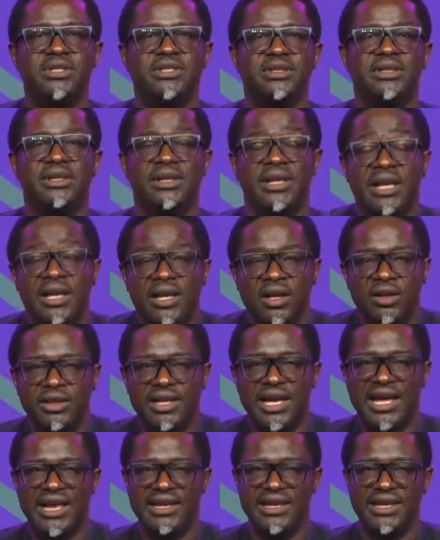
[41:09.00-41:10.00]
click on
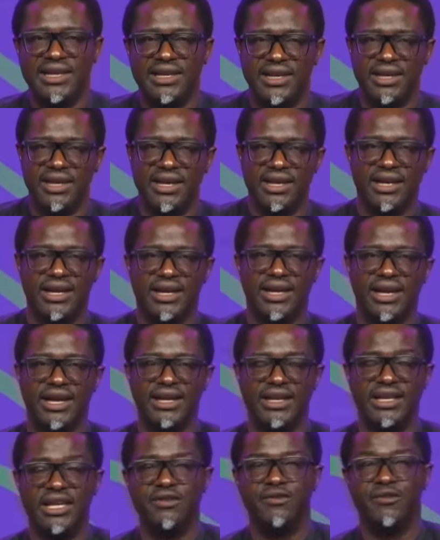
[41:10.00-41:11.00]
that link
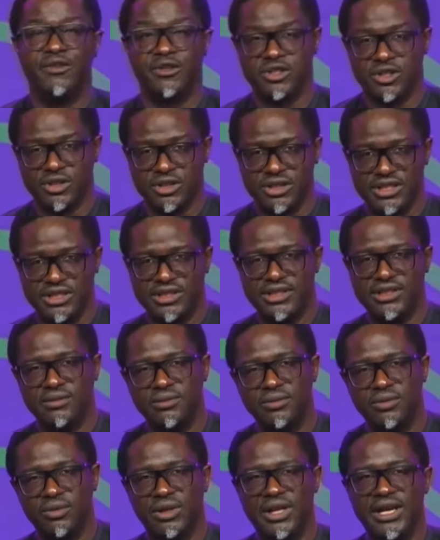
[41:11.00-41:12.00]
and give us a detail.
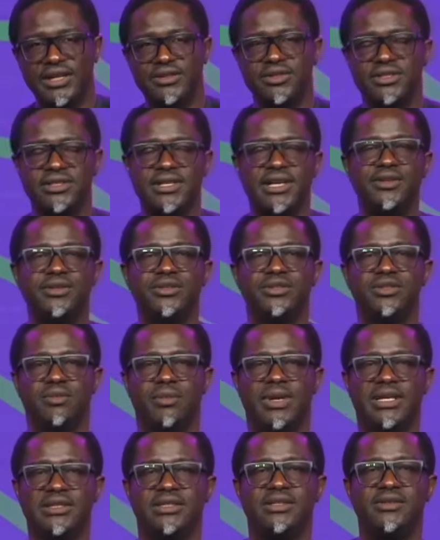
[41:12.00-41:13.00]
We'd like to send you some
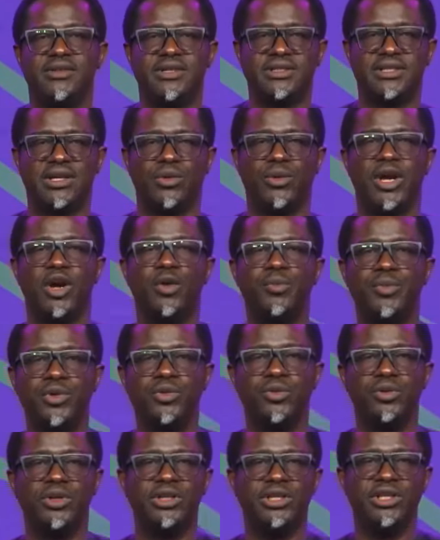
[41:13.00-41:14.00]
materials that will help
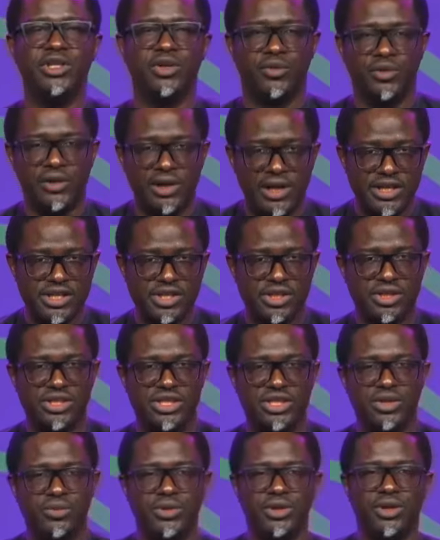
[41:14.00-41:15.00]
you in your
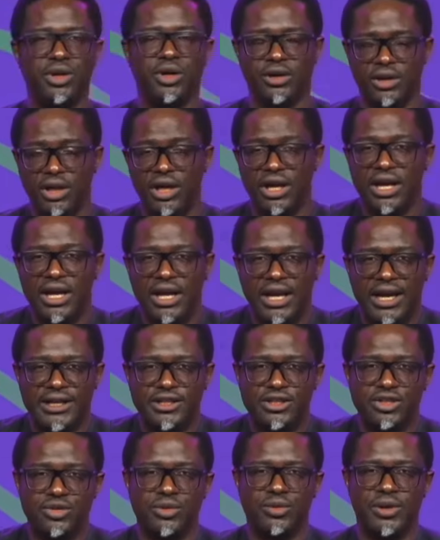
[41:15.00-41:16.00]
relationship with God
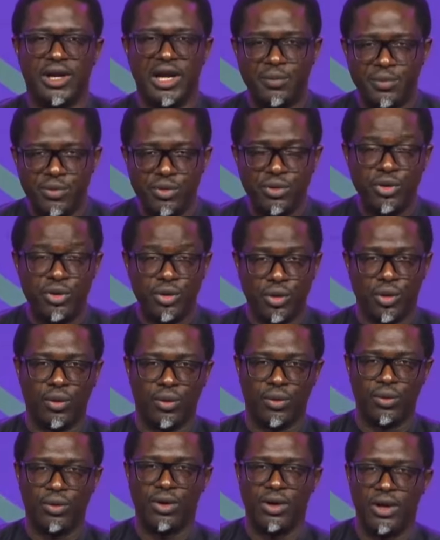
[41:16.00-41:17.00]
and to help you
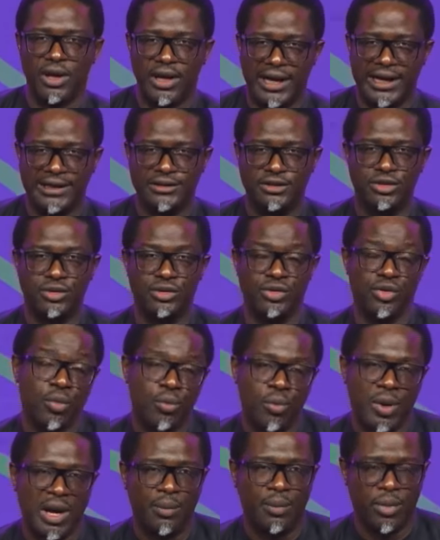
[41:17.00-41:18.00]
grow and to know
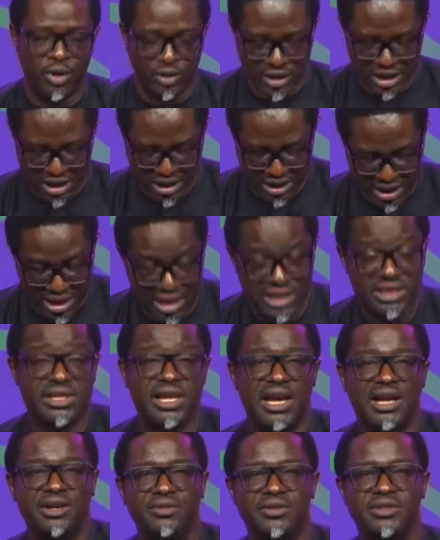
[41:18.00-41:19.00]
more about
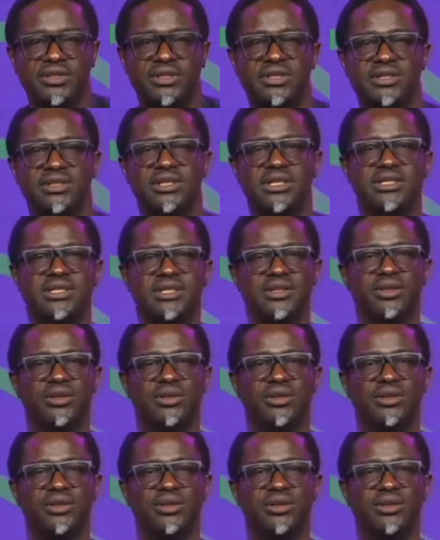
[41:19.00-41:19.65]
Daystar Christian Center.